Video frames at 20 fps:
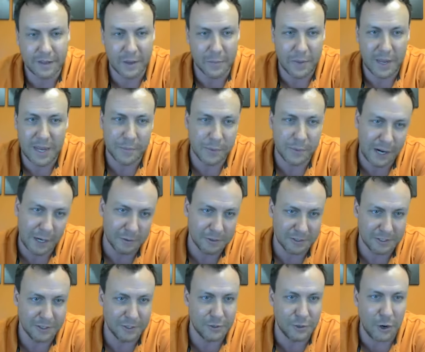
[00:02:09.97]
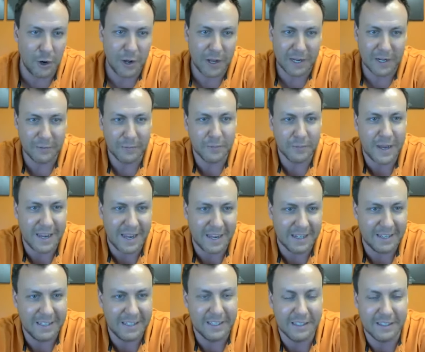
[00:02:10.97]
paper, I was just drawing my
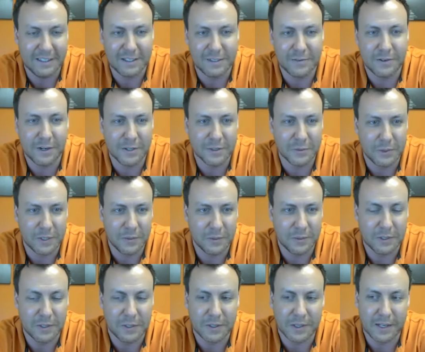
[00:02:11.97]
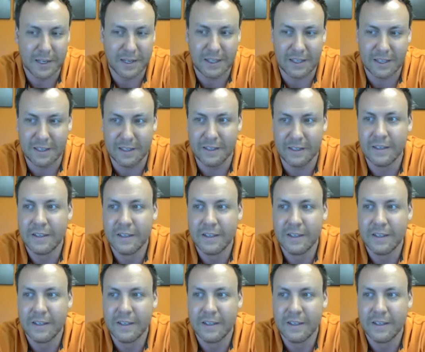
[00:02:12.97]
idea as far as what it would look like. And